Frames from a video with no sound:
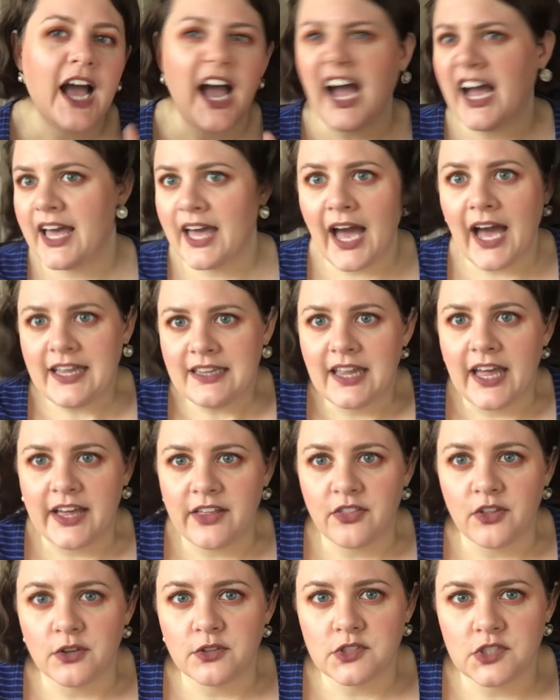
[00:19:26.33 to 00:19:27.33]
I, I
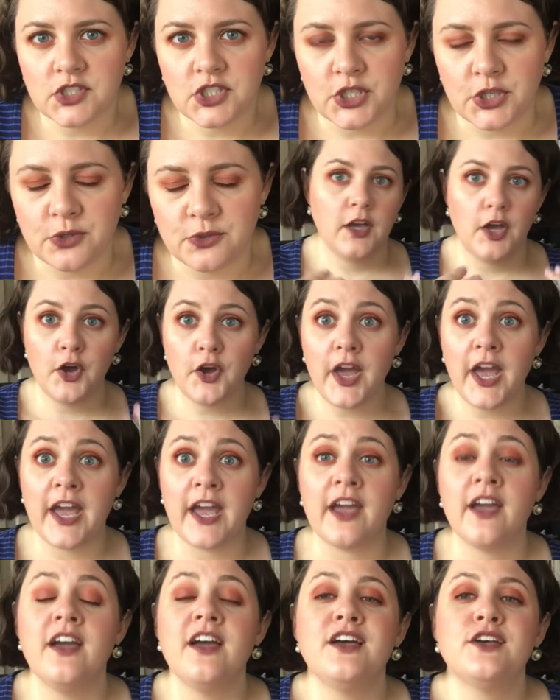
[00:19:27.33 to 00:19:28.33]
like those too.
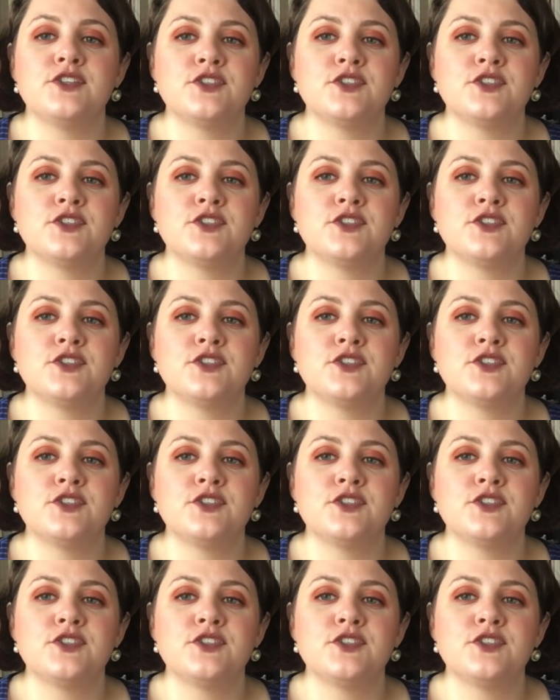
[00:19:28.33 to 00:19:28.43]
Okay,